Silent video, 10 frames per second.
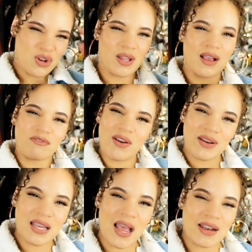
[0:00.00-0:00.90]
you know, like
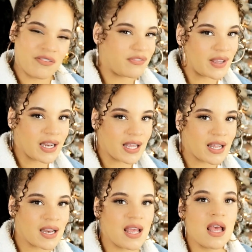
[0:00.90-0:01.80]
very kind of
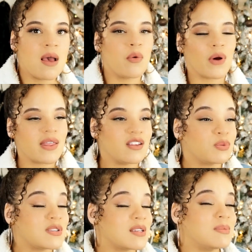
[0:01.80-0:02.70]
fitted. Wear
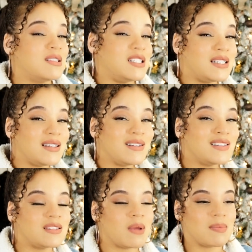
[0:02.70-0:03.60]
this with some
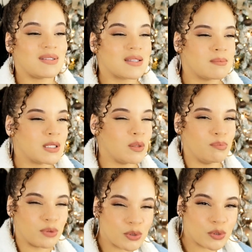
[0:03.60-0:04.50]
jeans, maybe some low
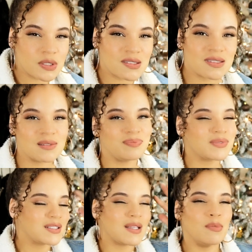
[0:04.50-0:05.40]
boots,
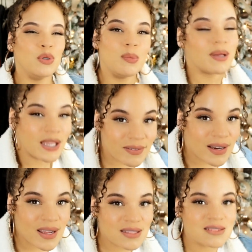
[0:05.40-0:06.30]
some hoop
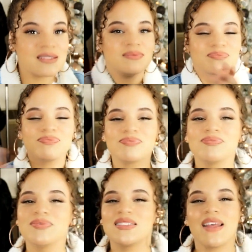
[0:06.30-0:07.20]
earrings.
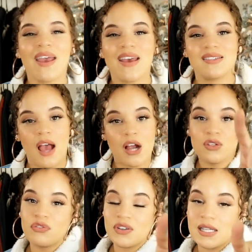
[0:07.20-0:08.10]
Sis, are
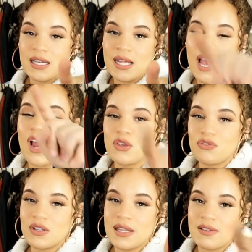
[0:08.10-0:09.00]
you feeling it? Are you
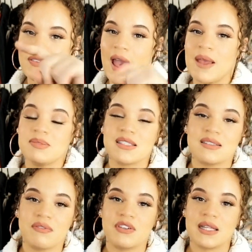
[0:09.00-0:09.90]
feeling the vibes?
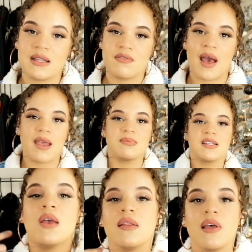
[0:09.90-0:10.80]
Because I'm feeling the vibes.
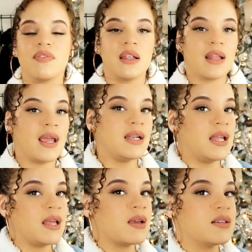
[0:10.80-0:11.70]
Love the
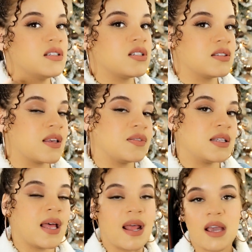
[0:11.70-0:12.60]
lining because it just gives it
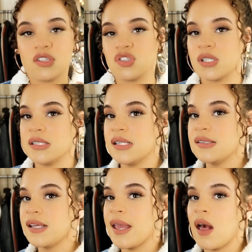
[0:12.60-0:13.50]
that extra
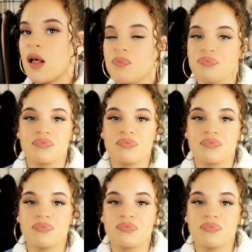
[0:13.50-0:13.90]
detail.